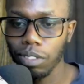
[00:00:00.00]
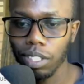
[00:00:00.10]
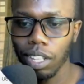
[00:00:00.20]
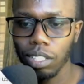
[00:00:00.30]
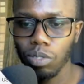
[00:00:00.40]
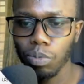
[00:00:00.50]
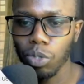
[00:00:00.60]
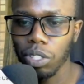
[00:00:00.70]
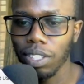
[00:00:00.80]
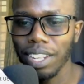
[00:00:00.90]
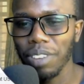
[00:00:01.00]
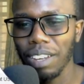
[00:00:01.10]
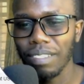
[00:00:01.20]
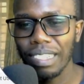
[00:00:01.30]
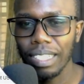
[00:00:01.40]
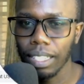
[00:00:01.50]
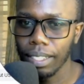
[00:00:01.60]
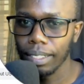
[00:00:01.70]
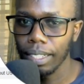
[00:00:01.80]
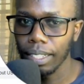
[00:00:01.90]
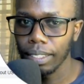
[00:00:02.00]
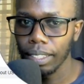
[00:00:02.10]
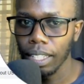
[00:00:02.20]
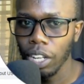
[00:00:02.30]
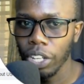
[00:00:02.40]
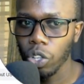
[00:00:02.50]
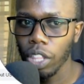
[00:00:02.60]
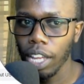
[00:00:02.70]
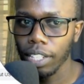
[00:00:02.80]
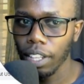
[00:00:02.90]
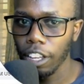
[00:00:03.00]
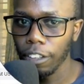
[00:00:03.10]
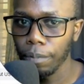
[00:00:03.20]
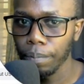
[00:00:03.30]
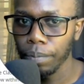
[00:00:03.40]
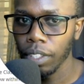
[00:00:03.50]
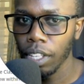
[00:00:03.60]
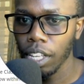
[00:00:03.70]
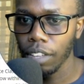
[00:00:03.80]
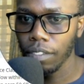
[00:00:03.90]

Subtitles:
That's almost that 500 Kenya shillings. So they are saying if I